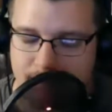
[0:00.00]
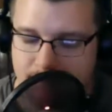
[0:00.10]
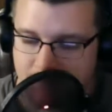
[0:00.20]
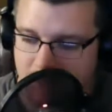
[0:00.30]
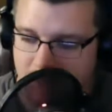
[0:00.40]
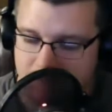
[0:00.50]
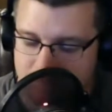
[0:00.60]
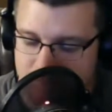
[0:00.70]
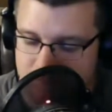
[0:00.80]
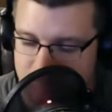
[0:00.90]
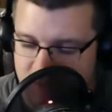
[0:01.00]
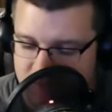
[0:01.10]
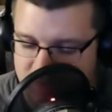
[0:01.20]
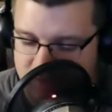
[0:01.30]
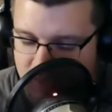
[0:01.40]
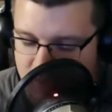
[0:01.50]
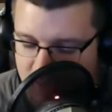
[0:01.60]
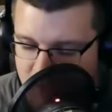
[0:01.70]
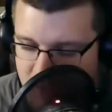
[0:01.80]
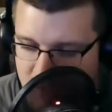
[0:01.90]
yeah. It's,
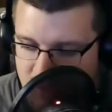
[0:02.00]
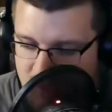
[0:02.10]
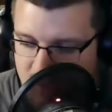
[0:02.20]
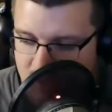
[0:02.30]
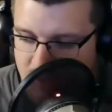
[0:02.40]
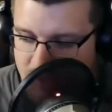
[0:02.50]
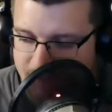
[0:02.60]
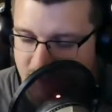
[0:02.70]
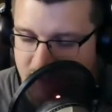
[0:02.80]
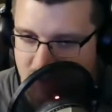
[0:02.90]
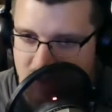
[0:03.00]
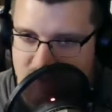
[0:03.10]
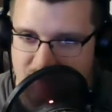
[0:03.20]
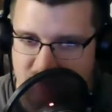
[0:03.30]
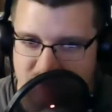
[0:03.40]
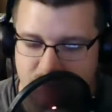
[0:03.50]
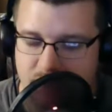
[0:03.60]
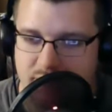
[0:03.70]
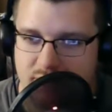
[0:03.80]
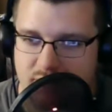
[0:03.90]
if I get an Xbox
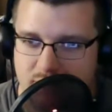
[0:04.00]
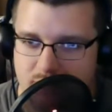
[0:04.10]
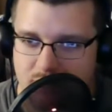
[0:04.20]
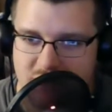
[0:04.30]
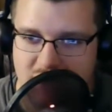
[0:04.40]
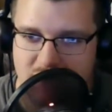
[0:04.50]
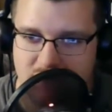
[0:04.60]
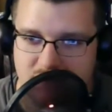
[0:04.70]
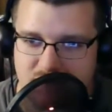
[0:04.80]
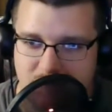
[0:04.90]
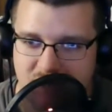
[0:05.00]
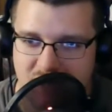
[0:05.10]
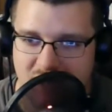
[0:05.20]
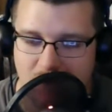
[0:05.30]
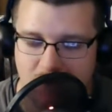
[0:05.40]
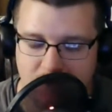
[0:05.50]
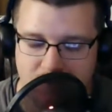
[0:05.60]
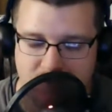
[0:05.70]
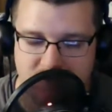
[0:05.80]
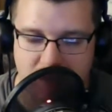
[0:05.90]
One, which I know that was my plan. I don't know if
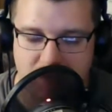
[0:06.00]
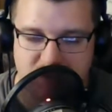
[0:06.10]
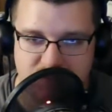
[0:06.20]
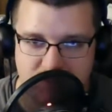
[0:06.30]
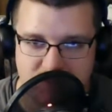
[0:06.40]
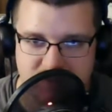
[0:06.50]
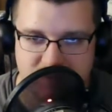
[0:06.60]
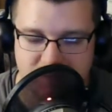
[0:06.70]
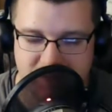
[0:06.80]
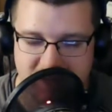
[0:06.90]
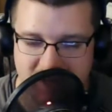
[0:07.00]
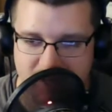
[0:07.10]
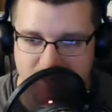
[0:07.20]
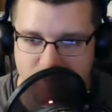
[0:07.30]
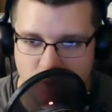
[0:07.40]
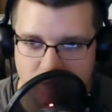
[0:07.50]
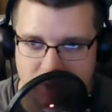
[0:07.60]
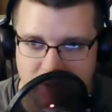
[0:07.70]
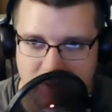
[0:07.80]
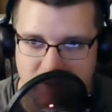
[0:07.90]
it's how much it's the plan anymore, but
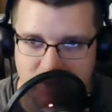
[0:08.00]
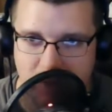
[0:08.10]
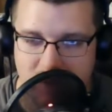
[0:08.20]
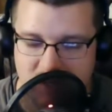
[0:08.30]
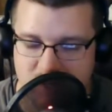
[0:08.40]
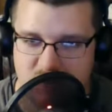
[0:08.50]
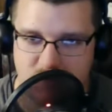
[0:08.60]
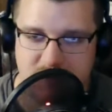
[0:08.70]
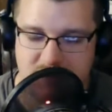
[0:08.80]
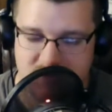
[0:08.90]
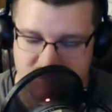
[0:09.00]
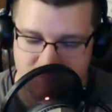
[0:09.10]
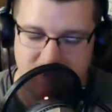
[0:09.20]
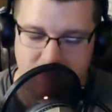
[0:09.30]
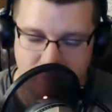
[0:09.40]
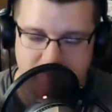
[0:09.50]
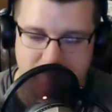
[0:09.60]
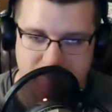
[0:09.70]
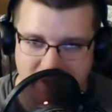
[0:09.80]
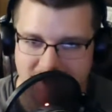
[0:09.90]
if I do get an Xbox One, that is something I will be
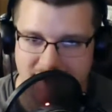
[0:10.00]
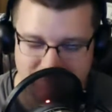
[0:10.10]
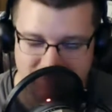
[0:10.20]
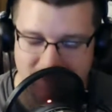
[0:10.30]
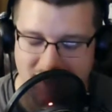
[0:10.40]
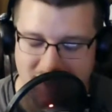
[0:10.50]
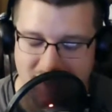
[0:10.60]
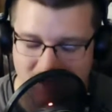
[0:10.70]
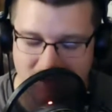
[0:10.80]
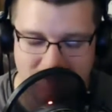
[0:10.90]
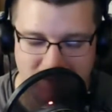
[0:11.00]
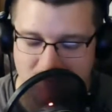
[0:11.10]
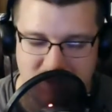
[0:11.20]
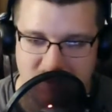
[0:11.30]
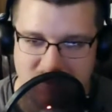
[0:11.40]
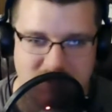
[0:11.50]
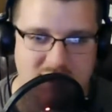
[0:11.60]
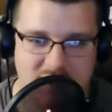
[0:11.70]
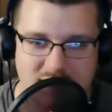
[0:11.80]
picking up for that. I almost guarantee it.